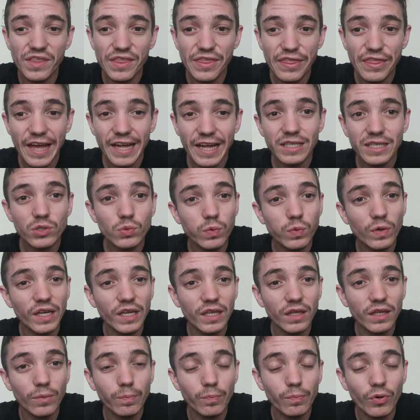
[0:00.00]
that's
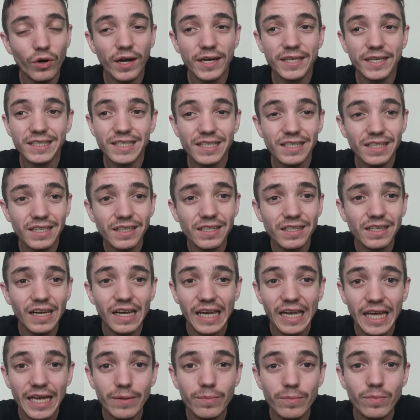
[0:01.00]
where the price, and then the
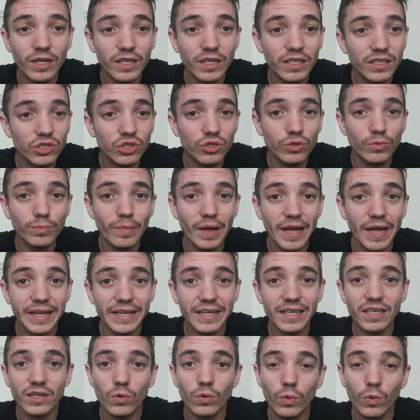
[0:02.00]
labor into
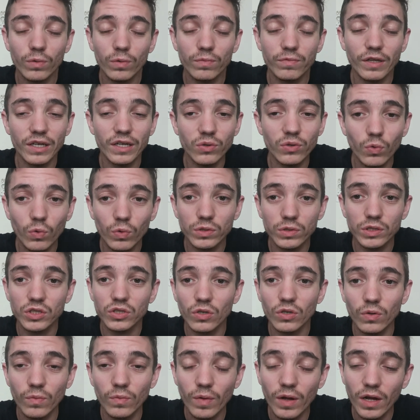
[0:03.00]
making all of that
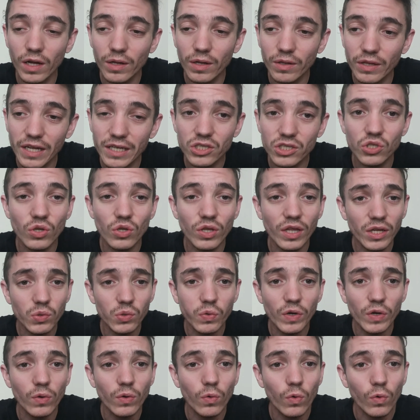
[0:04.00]
also. That's
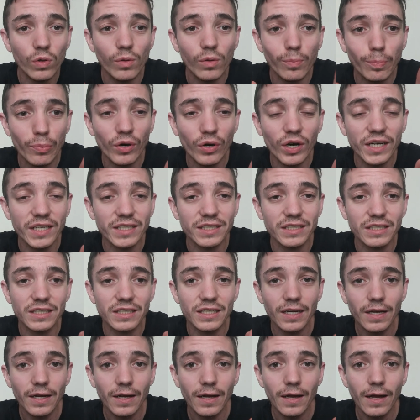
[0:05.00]
where all the price
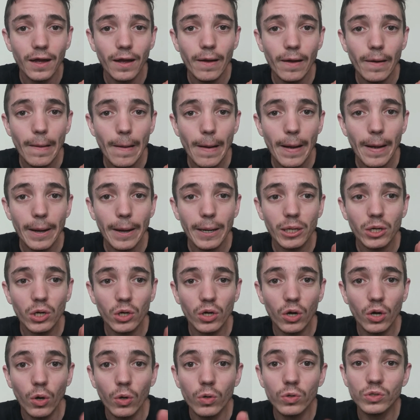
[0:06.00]

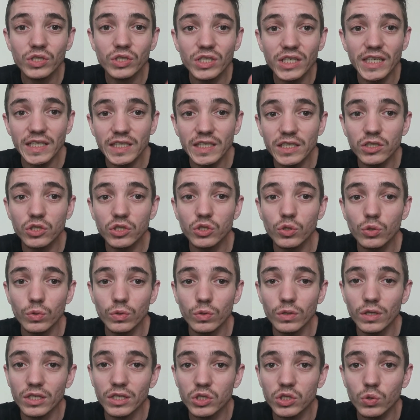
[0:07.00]
goes into
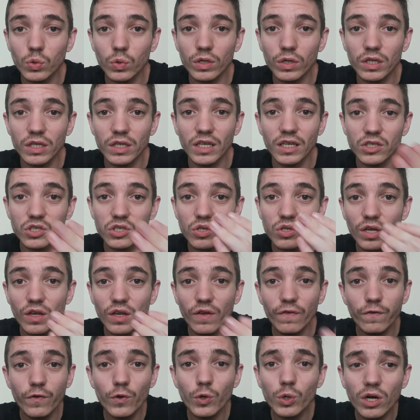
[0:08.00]
this sort of thing. So
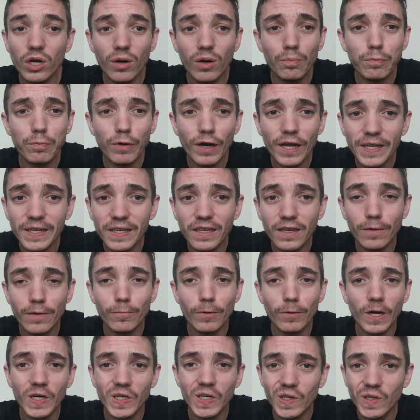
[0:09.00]
if you're complaining
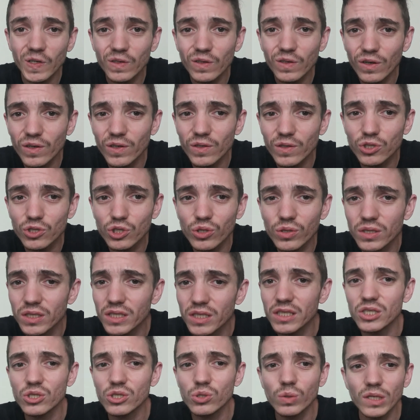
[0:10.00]
about, oh no, juice
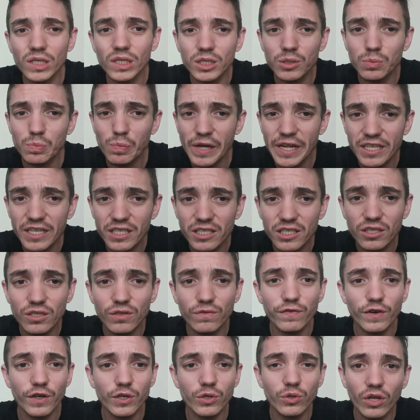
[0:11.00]
is too
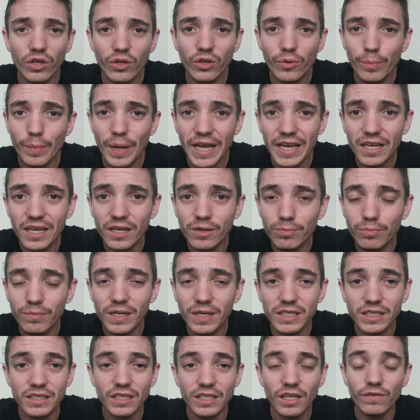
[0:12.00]
expensive, I'd rather make it
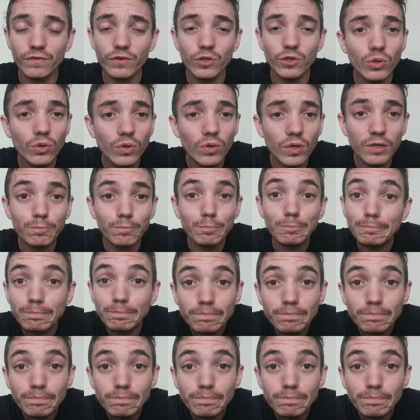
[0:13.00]
myself, you know what?